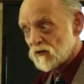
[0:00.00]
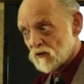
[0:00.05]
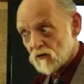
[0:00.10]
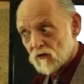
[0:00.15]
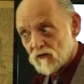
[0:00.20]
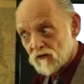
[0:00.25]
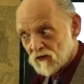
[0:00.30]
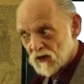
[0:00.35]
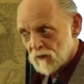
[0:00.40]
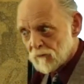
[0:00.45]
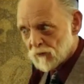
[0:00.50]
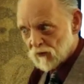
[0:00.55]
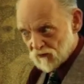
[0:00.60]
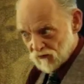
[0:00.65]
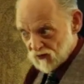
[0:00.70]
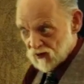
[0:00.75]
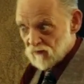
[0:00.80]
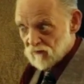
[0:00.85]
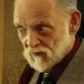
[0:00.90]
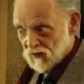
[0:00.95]
you see,
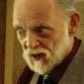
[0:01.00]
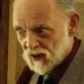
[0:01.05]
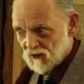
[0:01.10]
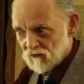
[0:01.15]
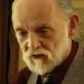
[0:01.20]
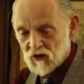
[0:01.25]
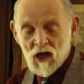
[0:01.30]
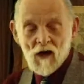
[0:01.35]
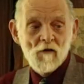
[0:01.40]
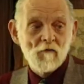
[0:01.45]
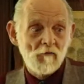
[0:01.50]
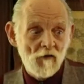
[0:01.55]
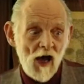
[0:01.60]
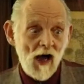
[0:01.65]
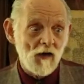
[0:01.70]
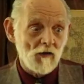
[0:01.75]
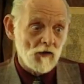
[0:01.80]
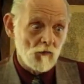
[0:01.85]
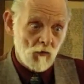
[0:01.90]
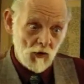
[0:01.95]
perceive things,
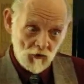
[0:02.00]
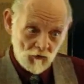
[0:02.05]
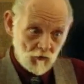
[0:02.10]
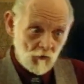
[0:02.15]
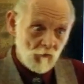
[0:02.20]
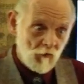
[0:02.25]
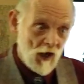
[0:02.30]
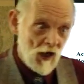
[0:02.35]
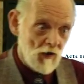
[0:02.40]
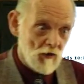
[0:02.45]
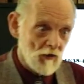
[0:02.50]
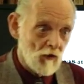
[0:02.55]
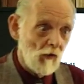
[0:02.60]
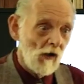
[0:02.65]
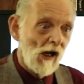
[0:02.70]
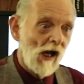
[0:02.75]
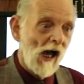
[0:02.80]
value as you value,